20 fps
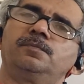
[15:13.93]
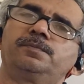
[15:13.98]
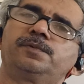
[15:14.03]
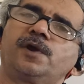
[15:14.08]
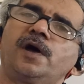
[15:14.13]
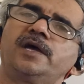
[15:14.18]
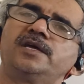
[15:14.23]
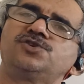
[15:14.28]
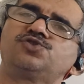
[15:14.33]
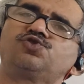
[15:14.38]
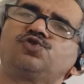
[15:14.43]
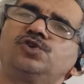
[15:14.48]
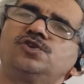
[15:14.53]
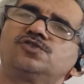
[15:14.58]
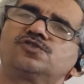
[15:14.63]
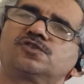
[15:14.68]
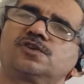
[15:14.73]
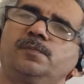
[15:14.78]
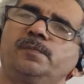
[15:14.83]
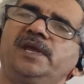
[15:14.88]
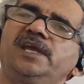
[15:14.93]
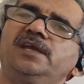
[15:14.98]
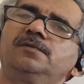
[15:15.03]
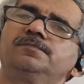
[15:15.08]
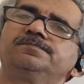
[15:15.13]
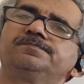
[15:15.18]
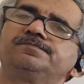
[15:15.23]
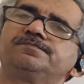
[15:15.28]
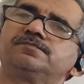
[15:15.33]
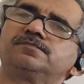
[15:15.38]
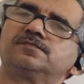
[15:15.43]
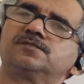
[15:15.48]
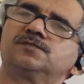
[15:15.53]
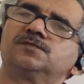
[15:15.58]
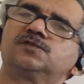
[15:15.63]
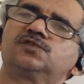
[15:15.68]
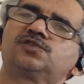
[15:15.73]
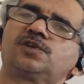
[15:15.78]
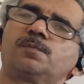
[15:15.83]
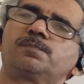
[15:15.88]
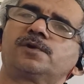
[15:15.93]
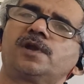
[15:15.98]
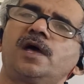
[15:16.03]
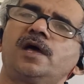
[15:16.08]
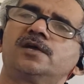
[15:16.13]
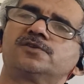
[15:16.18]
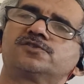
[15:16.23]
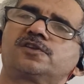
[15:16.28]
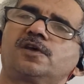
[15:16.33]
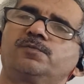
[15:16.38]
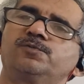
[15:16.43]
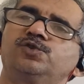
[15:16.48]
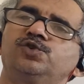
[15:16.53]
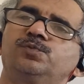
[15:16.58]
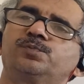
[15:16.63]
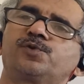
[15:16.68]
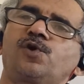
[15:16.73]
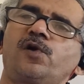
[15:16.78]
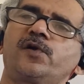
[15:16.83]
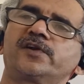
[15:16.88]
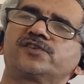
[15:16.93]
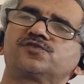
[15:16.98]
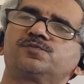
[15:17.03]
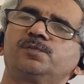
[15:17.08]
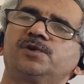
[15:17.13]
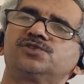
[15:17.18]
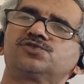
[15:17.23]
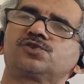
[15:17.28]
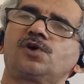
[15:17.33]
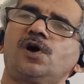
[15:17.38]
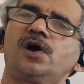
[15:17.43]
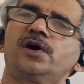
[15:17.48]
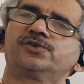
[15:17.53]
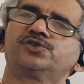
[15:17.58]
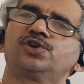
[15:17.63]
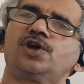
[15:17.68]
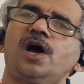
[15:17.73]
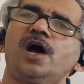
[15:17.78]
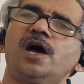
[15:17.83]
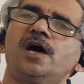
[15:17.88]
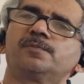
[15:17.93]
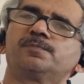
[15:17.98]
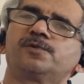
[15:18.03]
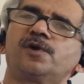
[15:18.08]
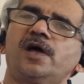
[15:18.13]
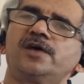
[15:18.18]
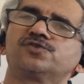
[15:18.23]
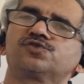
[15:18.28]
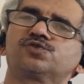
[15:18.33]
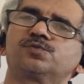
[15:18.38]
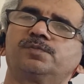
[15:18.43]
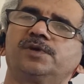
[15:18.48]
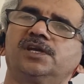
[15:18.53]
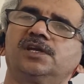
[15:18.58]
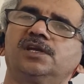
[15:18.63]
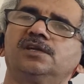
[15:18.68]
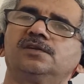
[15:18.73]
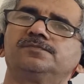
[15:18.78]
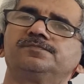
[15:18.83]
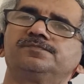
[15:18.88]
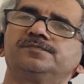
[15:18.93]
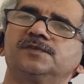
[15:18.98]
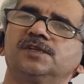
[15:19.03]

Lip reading: Price skimming. Suppliers of new products may charge a higher price to begin